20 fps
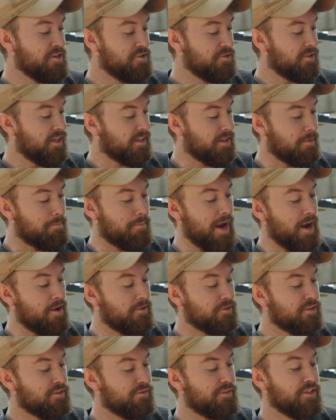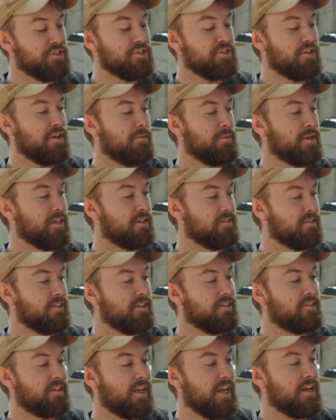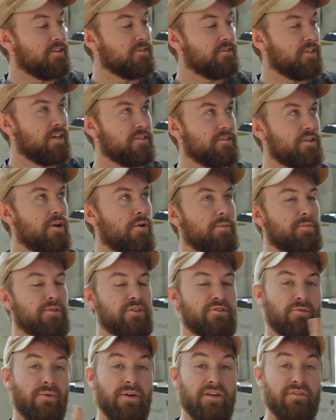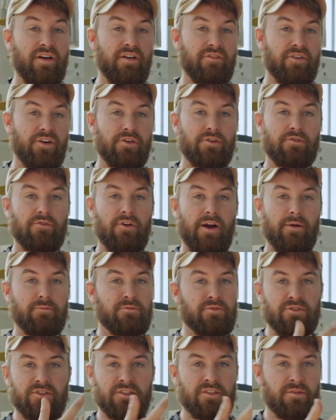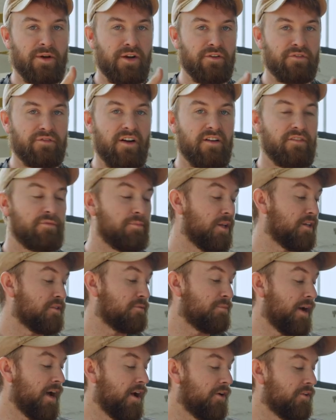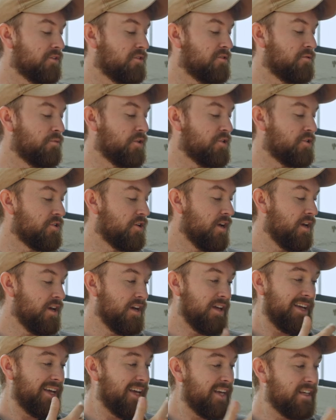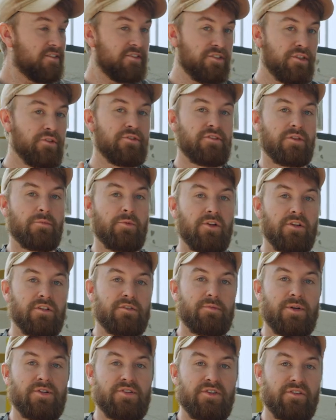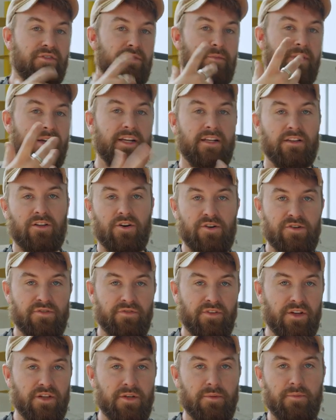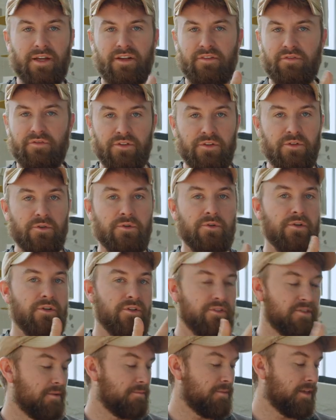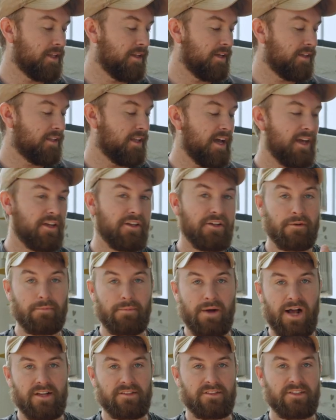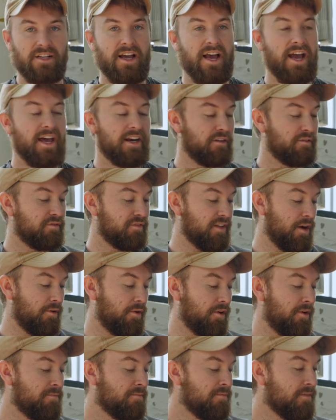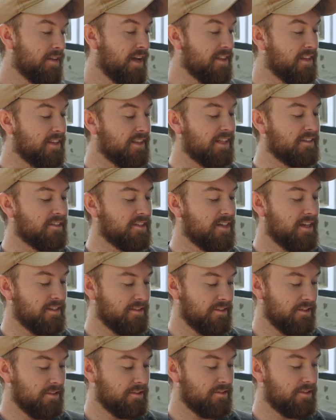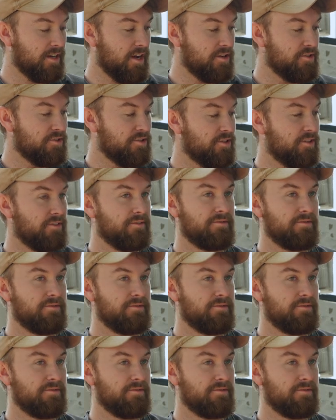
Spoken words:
I do like the pounds feature though, because this scale does go up to 2,500 grams, which is about 5+ pounds, which is usable, especially if you're making large volume like food or something like that, you know, pasta, adding flour. I think that's a nice little touch.